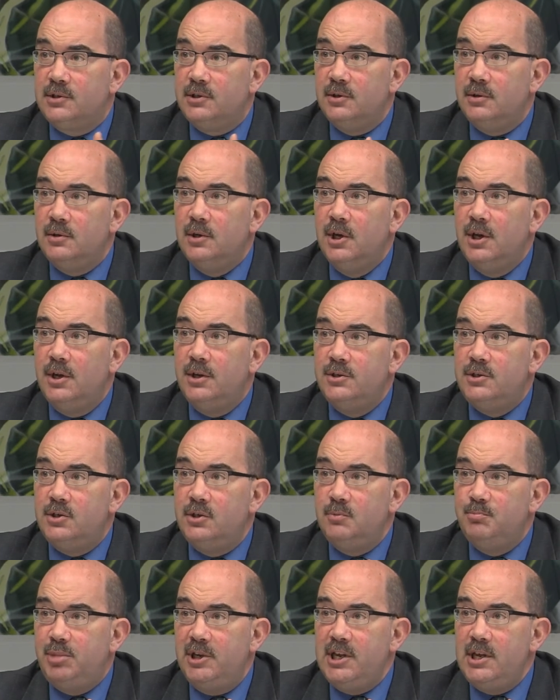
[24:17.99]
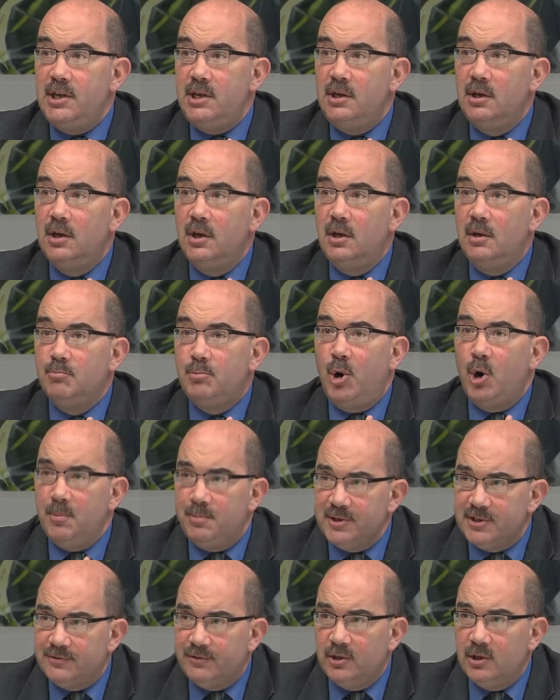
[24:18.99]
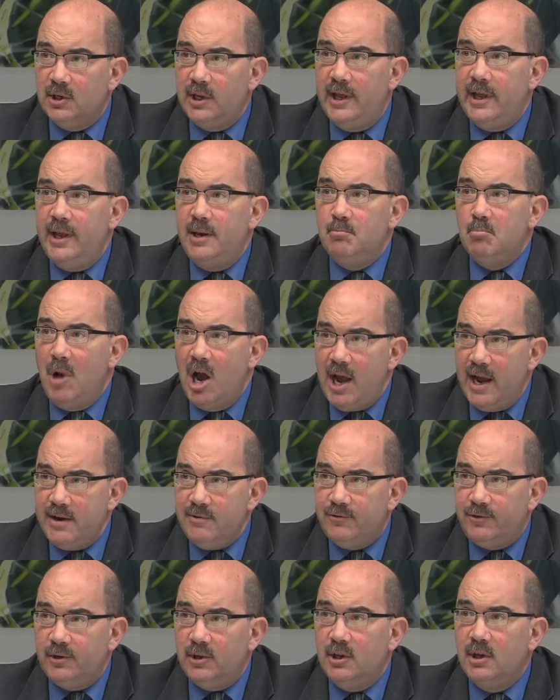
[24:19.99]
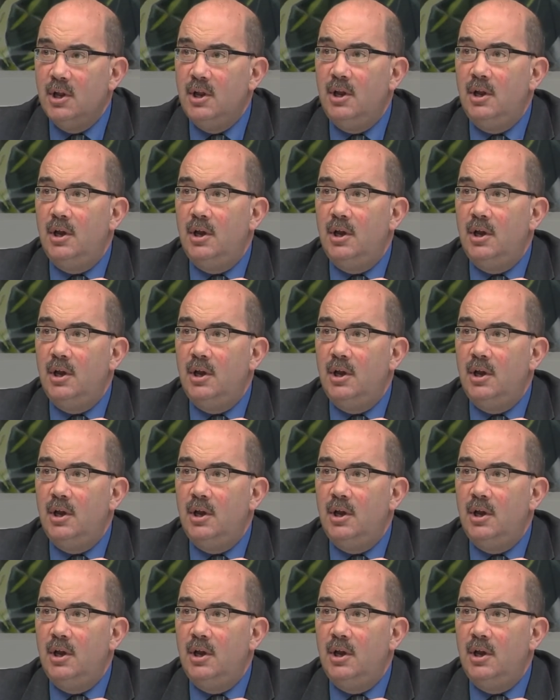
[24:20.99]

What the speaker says: to be purposeful and mindful